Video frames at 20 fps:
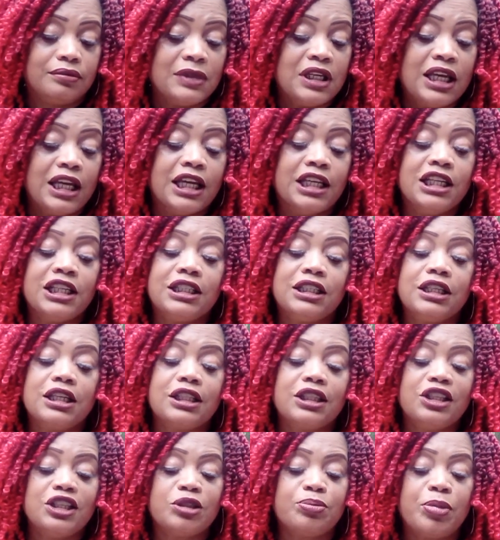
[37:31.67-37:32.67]
And it took
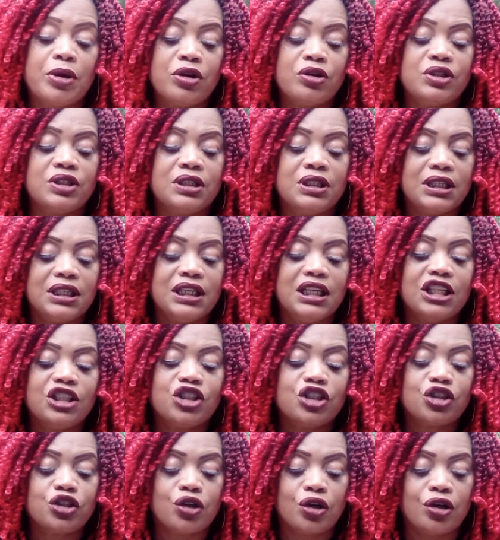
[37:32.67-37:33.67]
this person to get
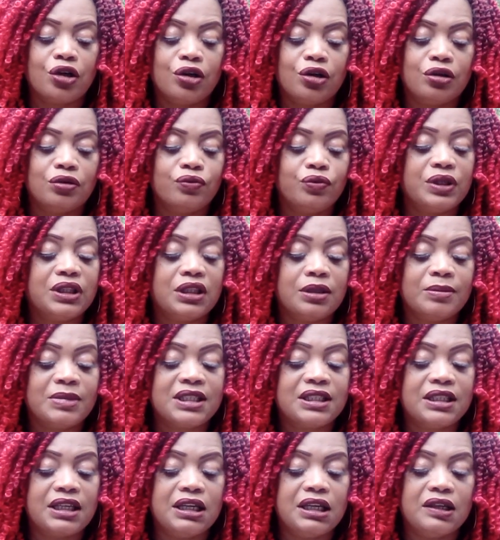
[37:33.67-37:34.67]
stern with
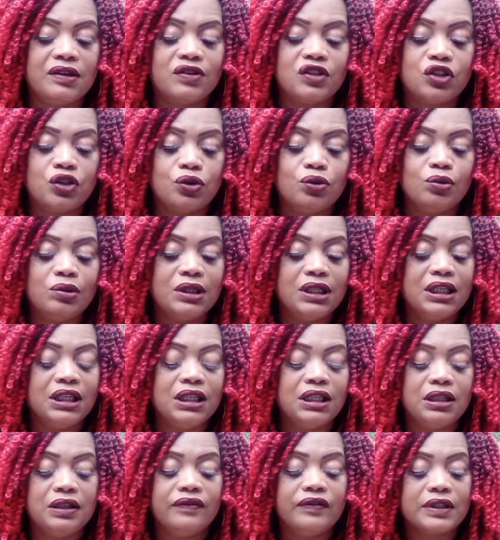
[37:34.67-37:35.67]
themselves to
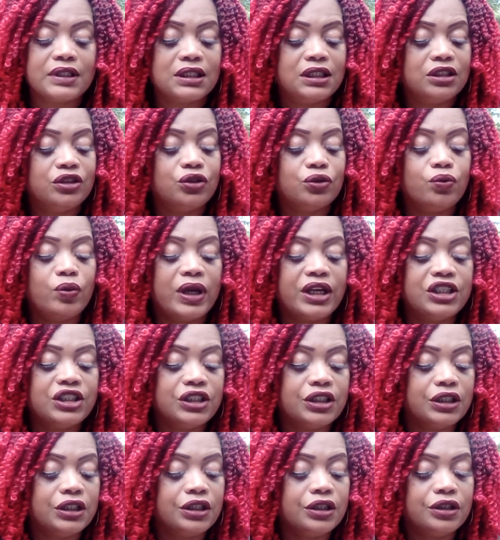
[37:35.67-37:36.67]
leave a
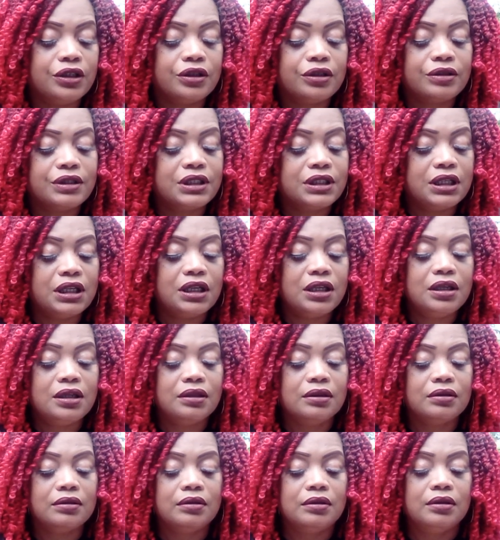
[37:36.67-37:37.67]
situation here. See?
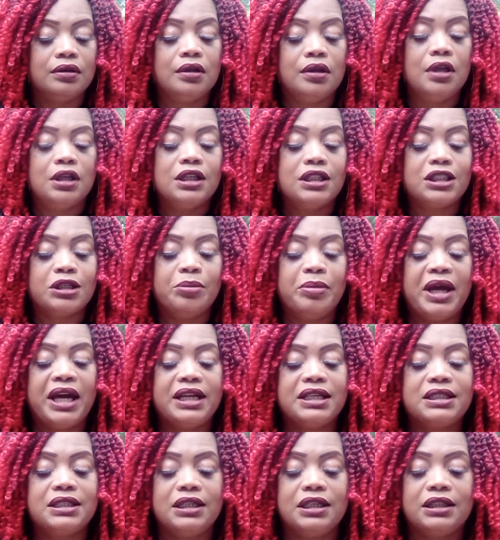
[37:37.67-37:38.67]
Somebody
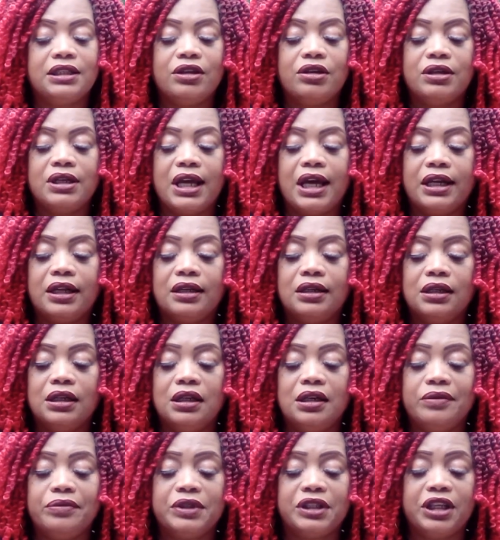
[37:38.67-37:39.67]
said that they're not in
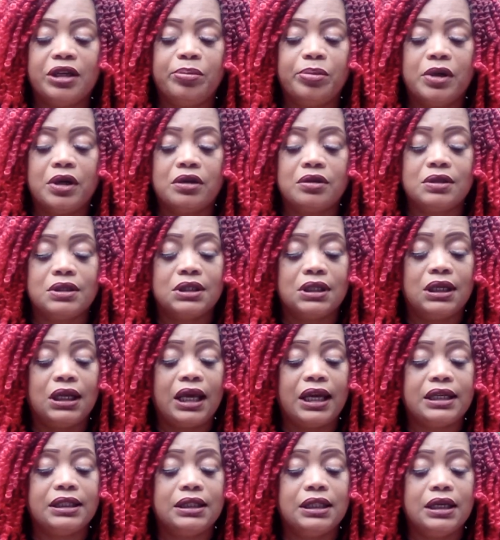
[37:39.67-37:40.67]
love with that person
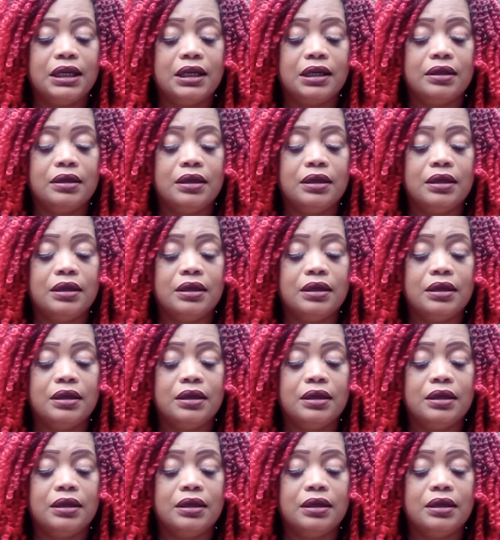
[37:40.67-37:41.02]
like that.